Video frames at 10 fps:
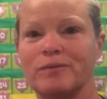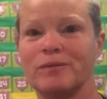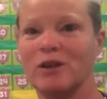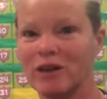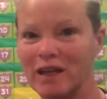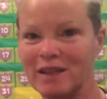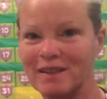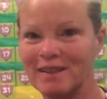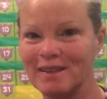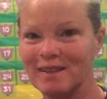
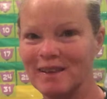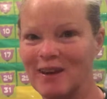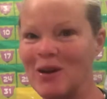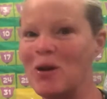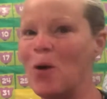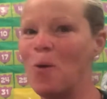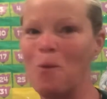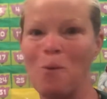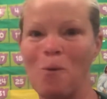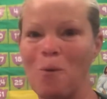Cookies?
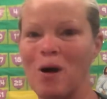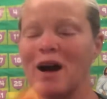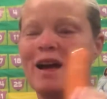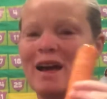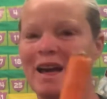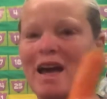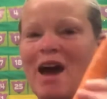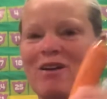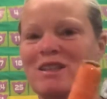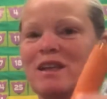No.
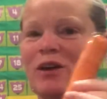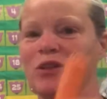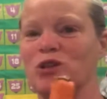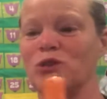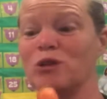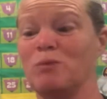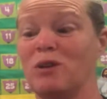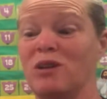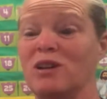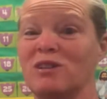Carrots, a healthy choice, but
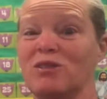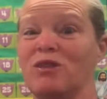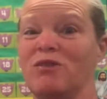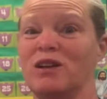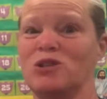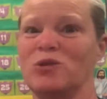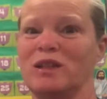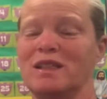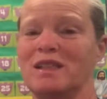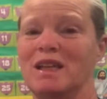cookies are the fun
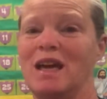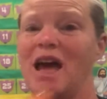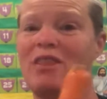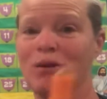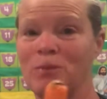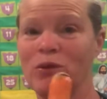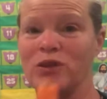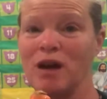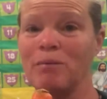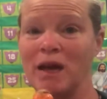choice. And they're both
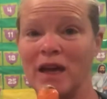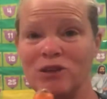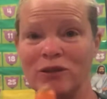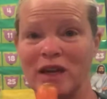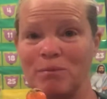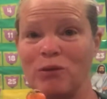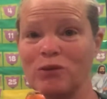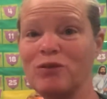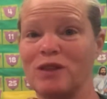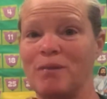yummy. I do like both
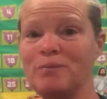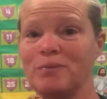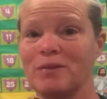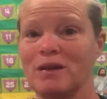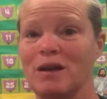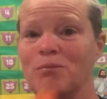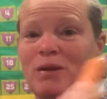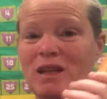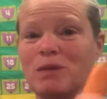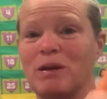of them. But
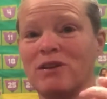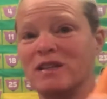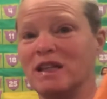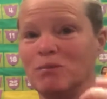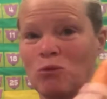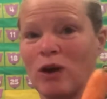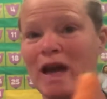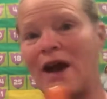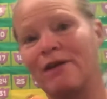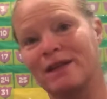it's better to eat more
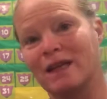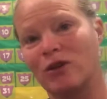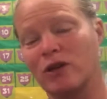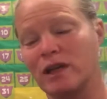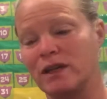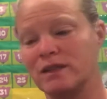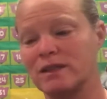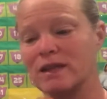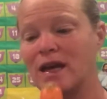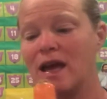carrots than cookies.
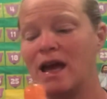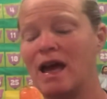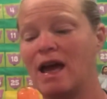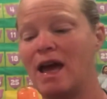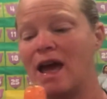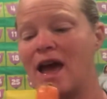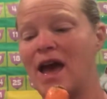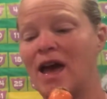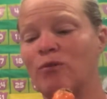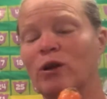
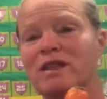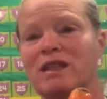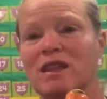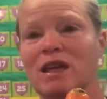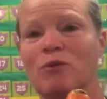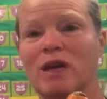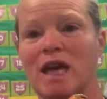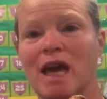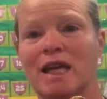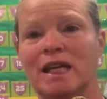And what's the thing we
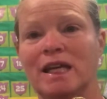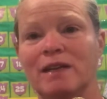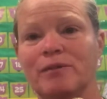can't eat?